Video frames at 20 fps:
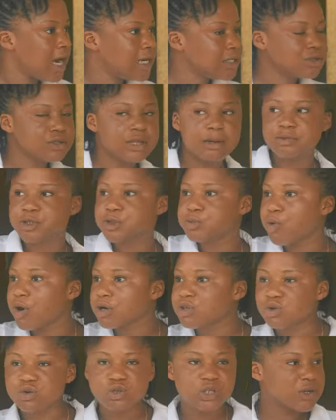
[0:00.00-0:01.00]
I thought I'm
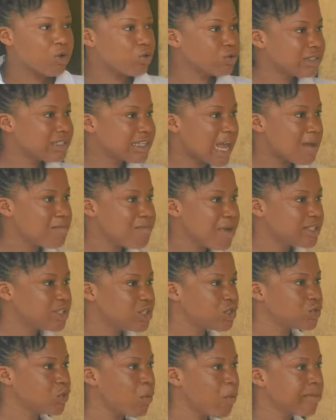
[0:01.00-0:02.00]
spoiled until I
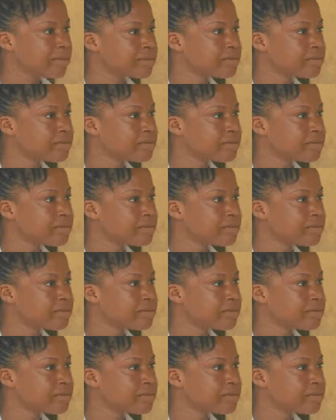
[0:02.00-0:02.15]
met you.